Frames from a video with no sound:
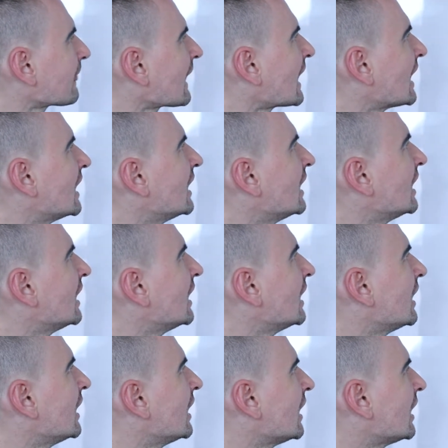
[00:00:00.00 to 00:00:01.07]

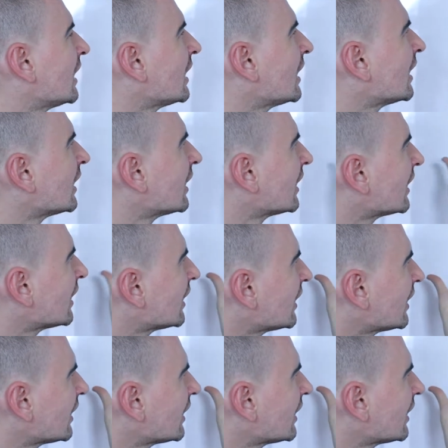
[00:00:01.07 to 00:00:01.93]
Nothing is said.